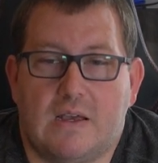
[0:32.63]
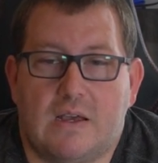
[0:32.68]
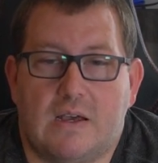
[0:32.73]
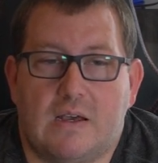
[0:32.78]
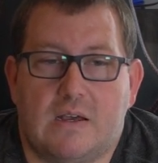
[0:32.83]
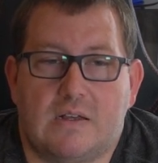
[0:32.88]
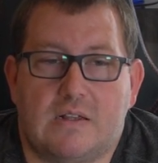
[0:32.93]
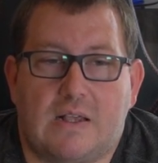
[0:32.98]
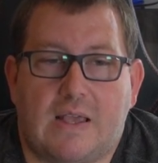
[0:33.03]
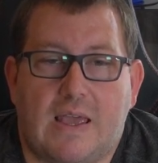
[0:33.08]

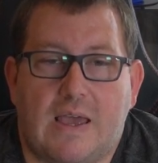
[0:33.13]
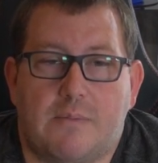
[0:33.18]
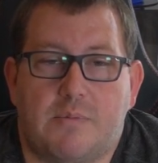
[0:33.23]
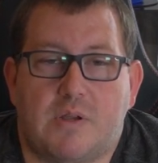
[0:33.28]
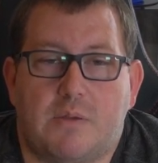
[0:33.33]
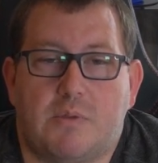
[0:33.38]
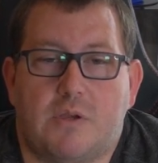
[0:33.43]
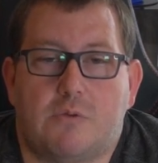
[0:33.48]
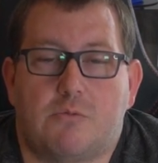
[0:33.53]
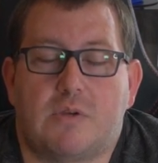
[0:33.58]

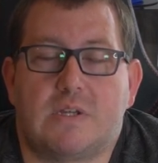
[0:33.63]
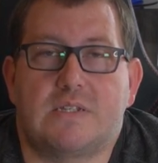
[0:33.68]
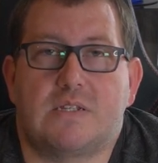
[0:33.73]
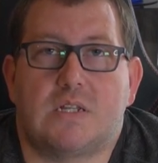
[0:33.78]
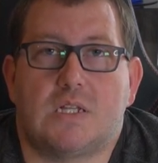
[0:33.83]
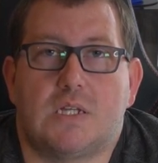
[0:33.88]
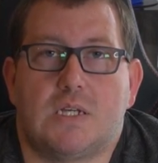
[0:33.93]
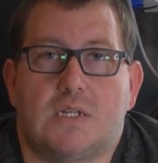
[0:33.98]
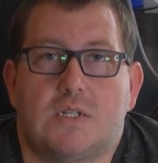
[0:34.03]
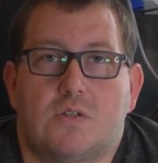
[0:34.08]
happened to me
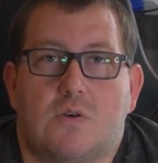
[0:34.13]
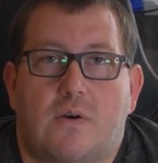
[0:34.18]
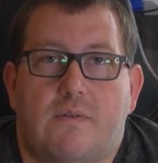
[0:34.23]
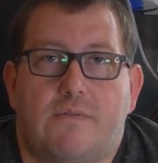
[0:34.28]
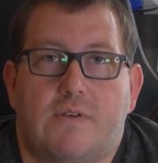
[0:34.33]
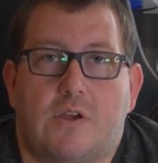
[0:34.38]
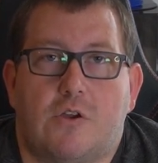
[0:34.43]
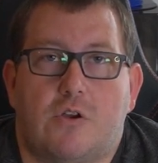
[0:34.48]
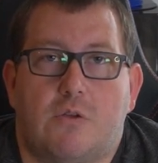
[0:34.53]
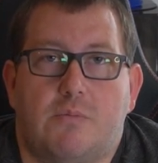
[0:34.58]
recently, so I
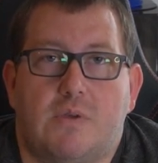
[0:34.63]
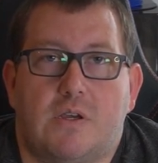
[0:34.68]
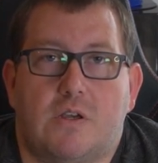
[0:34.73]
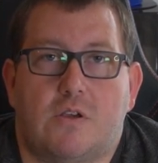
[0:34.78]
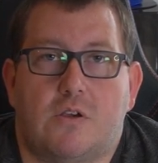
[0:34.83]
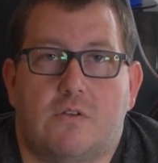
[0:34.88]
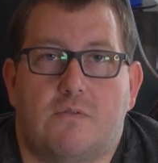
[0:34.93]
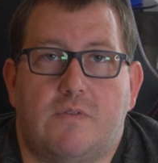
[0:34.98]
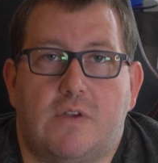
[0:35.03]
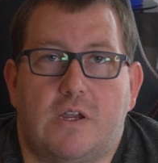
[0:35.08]
figured it'd be a
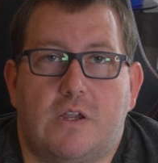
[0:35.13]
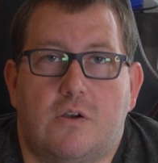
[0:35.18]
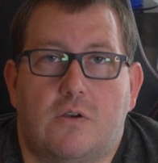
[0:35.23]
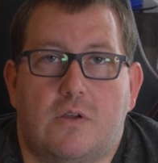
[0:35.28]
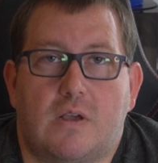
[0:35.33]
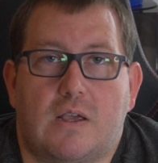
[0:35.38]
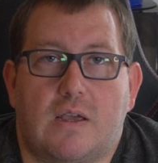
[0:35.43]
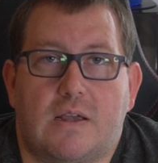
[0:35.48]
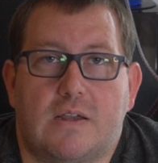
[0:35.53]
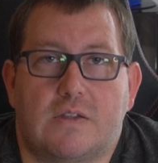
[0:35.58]
good video
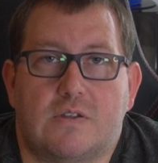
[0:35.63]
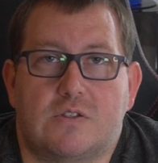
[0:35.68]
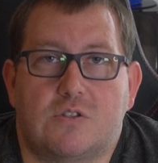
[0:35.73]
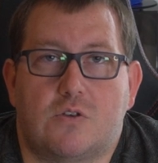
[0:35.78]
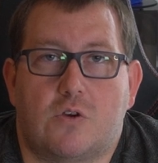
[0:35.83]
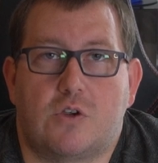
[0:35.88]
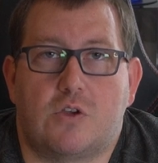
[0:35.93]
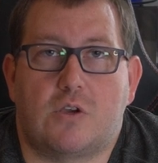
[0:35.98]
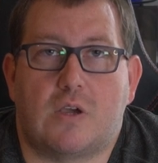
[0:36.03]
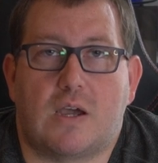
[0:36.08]
to kind of
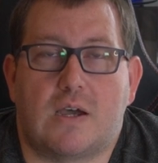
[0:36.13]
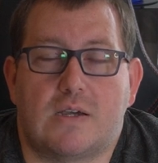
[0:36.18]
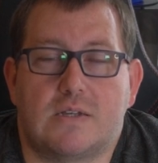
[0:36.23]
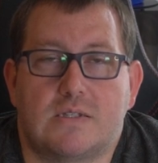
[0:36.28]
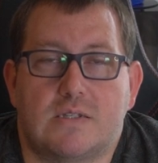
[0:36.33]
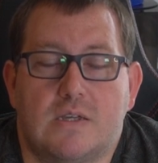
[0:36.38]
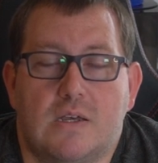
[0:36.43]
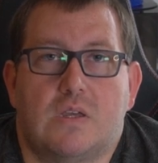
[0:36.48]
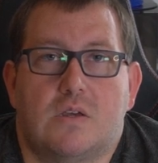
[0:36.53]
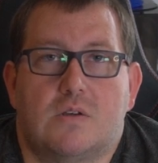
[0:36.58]
show you
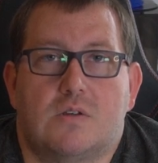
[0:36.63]
guys.